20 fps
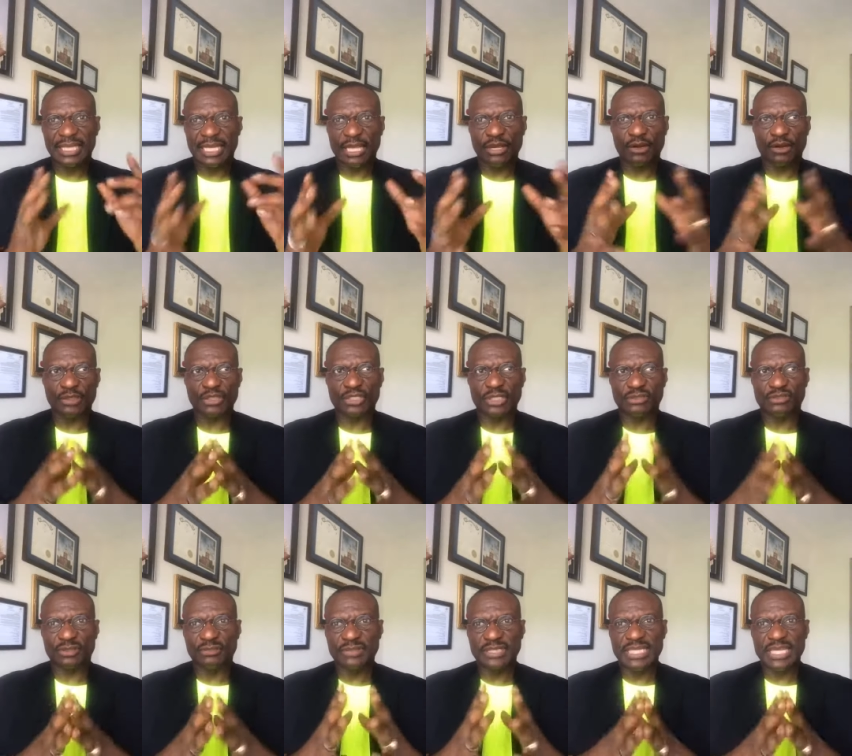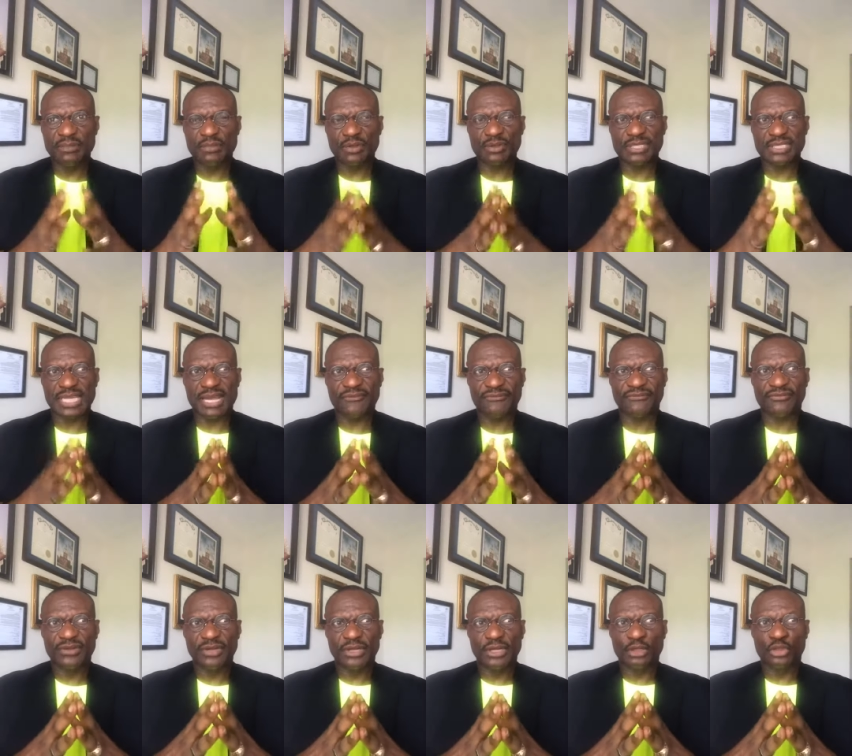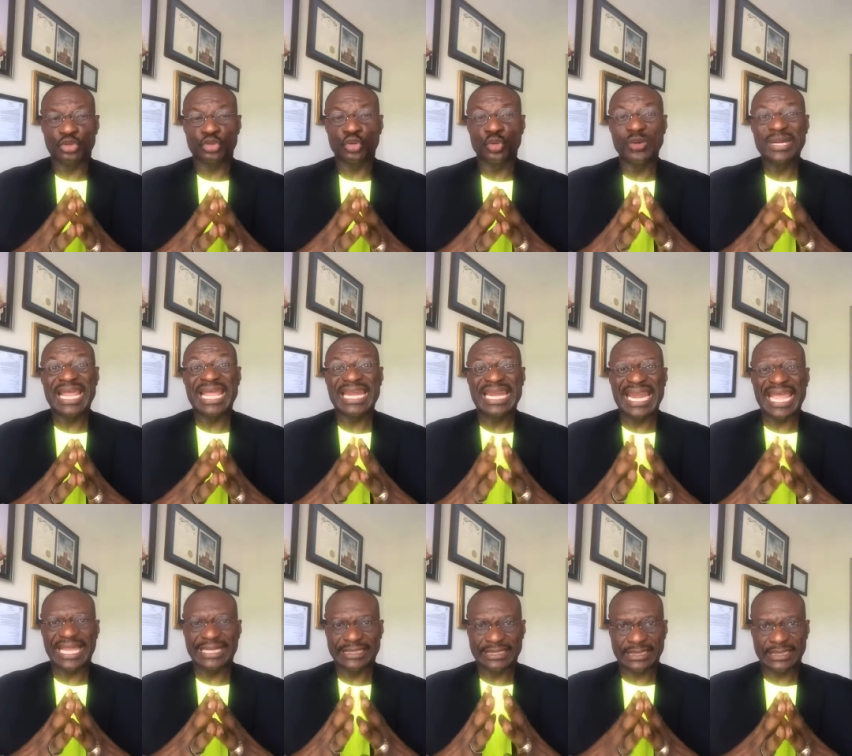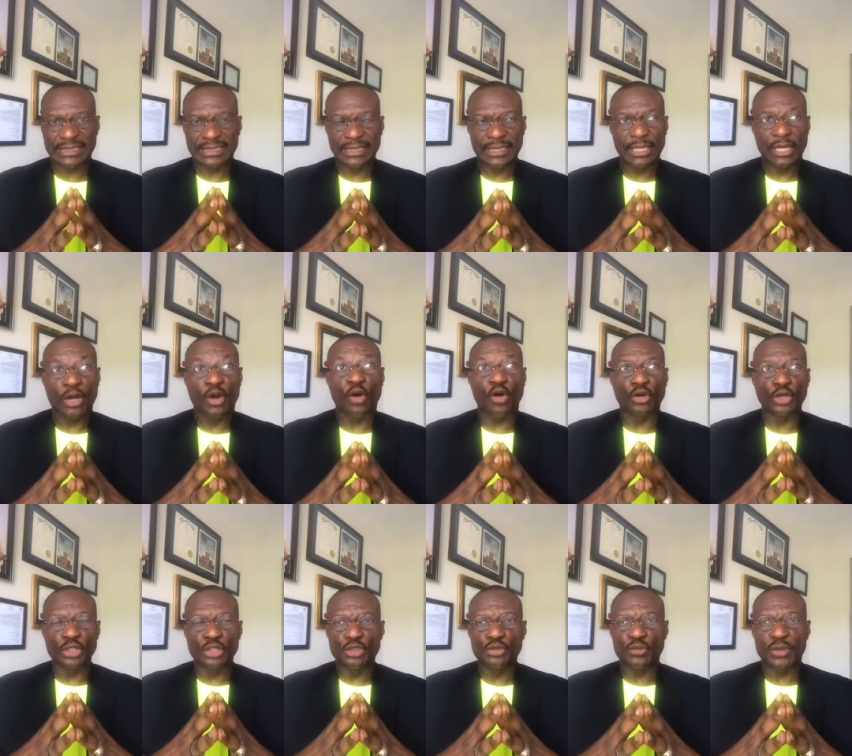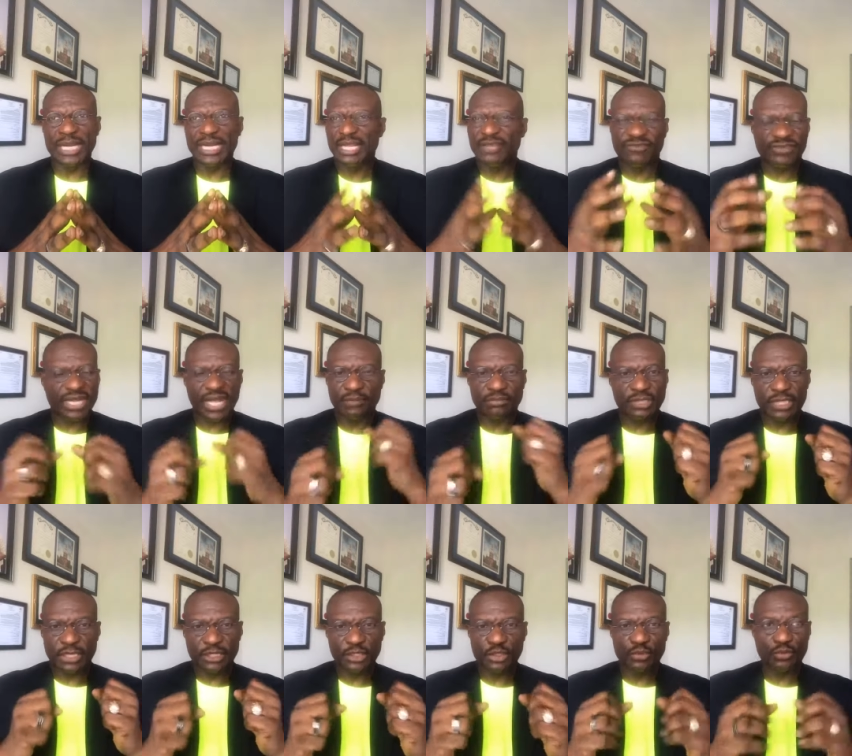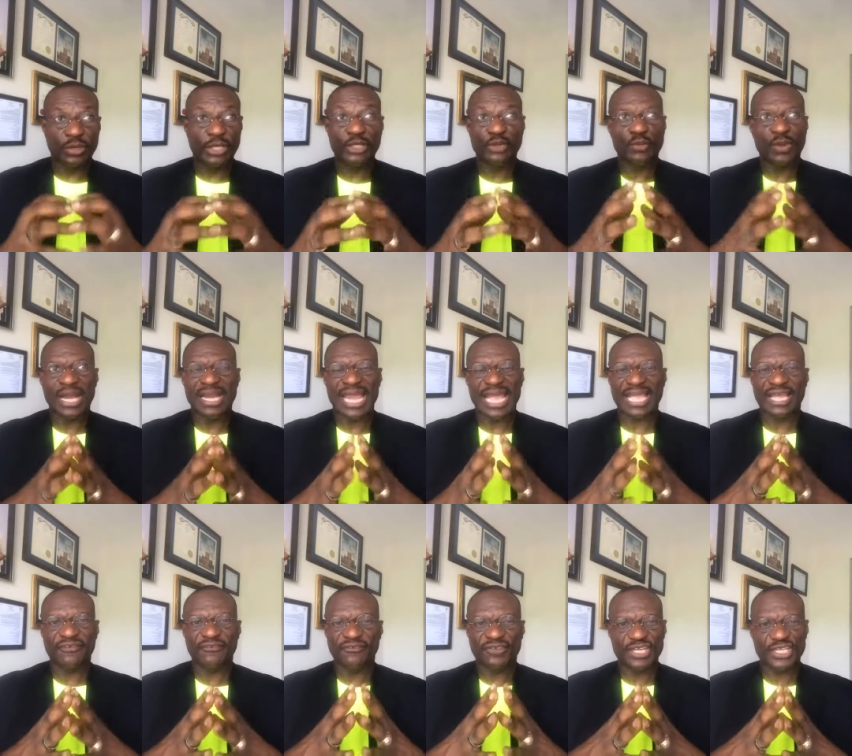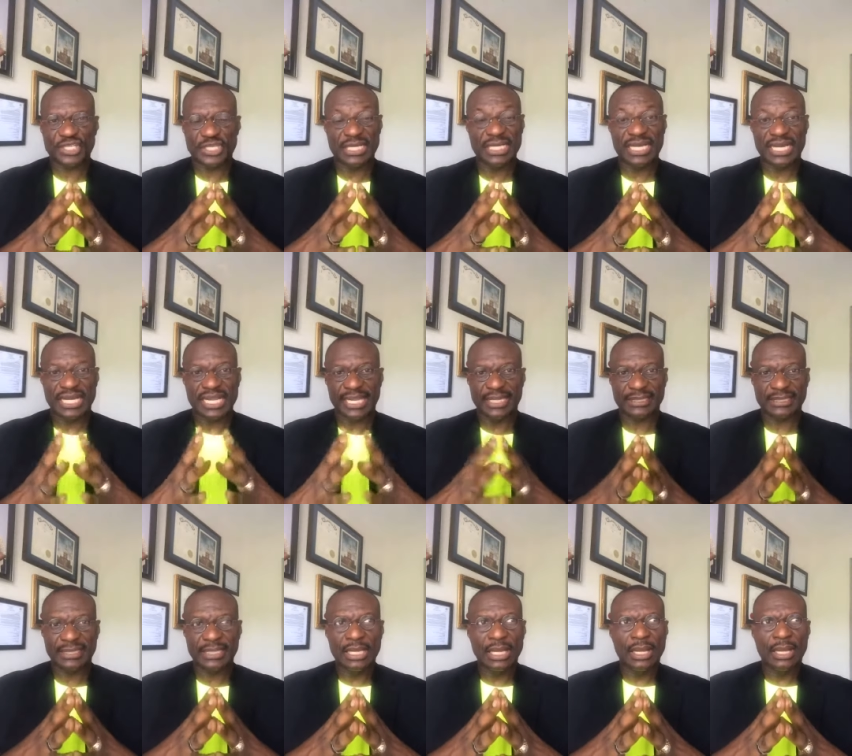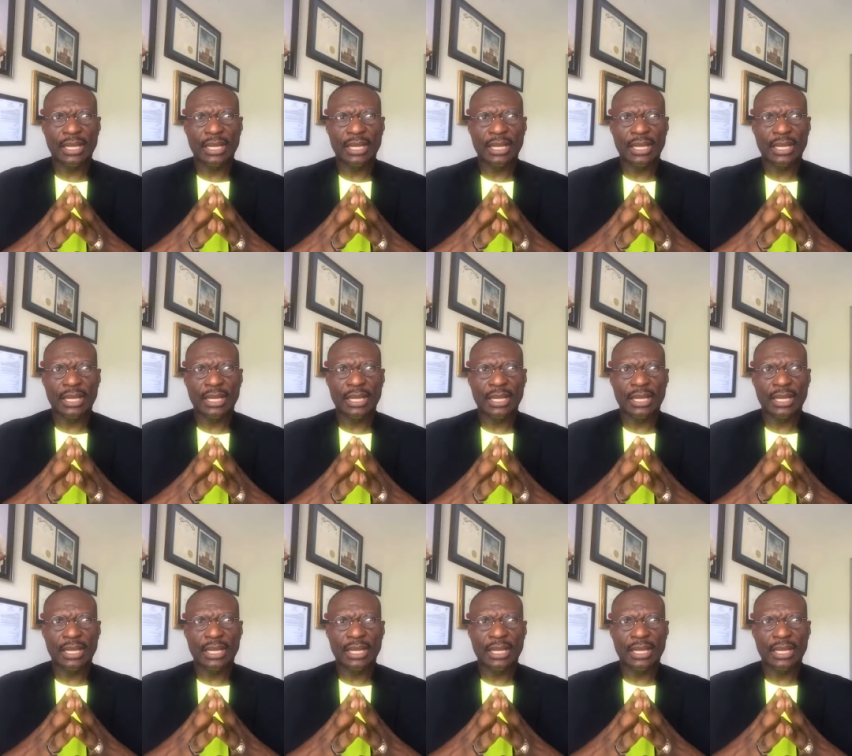you know, so some demons have thrown a net on you and they've captured you and you are like a fish in the net.